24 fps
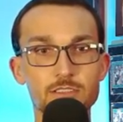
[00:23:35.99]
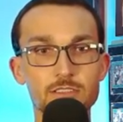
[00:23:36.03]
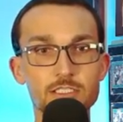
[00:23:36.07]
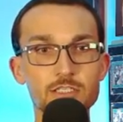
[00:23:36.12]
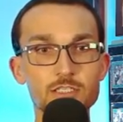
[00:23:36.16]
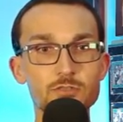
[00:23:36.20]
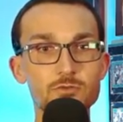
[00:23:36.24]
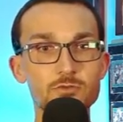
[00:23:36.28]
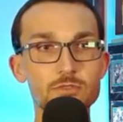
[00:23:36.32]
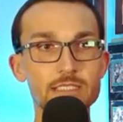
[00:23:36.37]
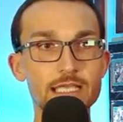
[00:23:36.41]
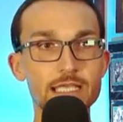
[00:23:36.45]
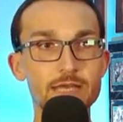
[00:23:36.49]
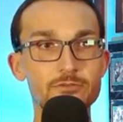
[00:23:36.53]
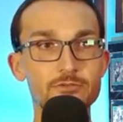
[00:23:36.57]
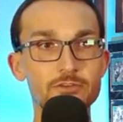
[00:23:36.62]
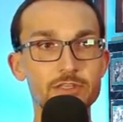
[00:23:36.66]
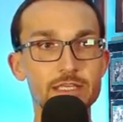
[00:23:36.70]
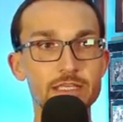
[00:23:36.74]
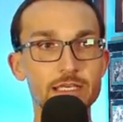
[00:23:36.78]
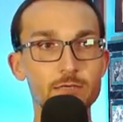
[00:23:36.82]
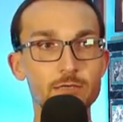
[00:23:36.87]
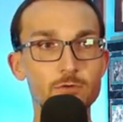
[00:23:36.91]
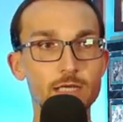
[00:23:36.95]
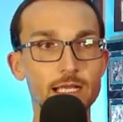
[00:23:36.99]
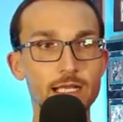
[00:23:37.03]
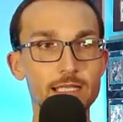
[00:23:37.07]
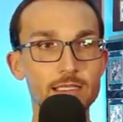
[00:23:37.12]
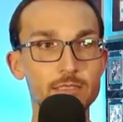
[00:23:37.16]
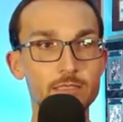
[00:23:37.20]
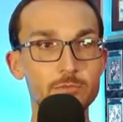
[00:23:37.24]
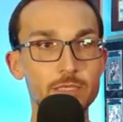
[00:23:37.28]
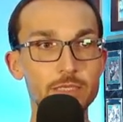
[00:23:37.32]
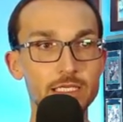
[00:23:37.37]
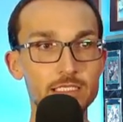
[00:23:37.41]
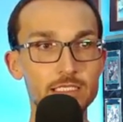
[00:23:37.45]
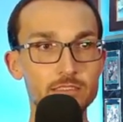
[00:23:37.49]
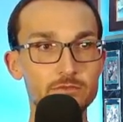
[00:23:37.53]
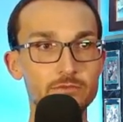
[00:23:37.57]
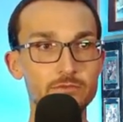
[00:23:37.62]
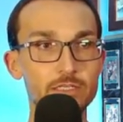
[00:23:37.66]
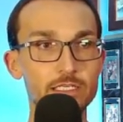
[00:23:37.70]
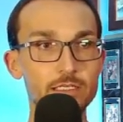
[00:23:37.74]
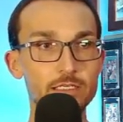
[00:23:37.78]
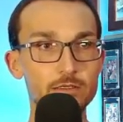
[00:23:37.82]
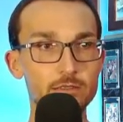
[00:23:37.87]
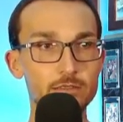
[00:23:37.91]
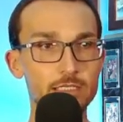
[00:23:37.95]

use everything where I had the biggest video